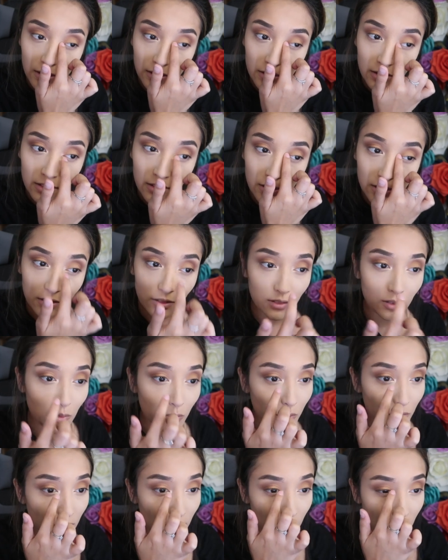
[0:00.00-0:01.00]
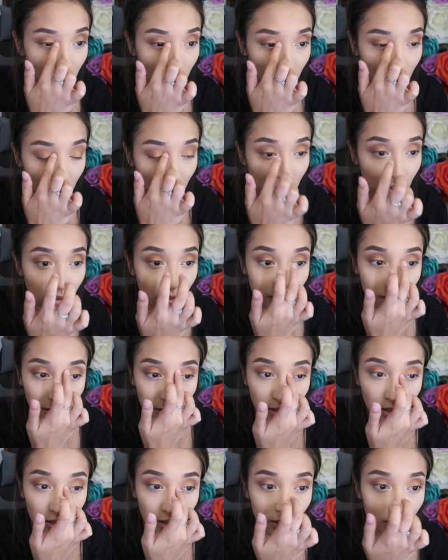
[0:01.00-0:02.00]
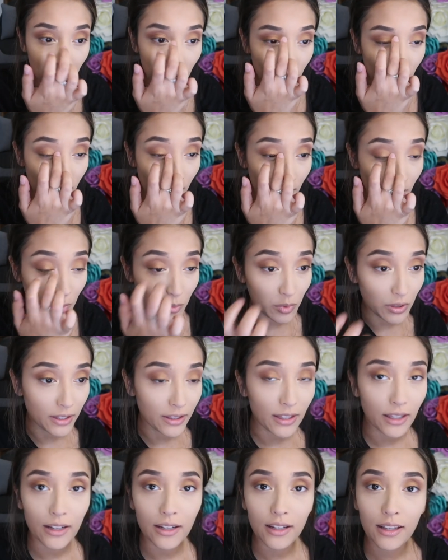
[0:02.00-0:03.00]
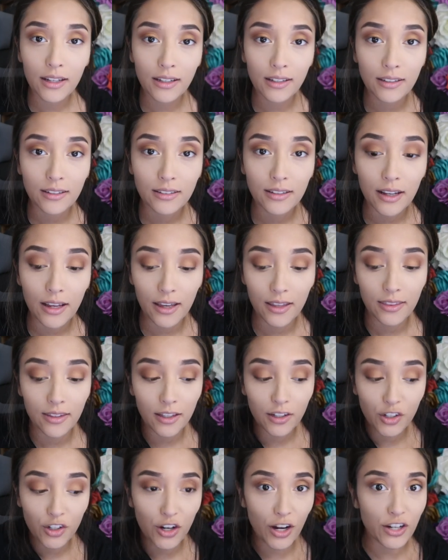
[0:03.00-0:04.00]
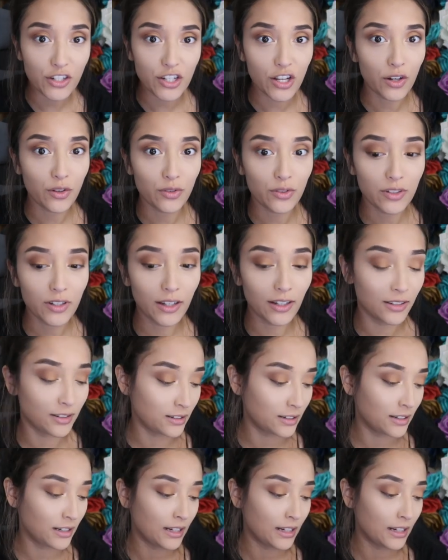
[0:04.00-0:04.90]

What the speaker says: Just a little bit. And then kind of blend that in. And then your eyeshadow is done.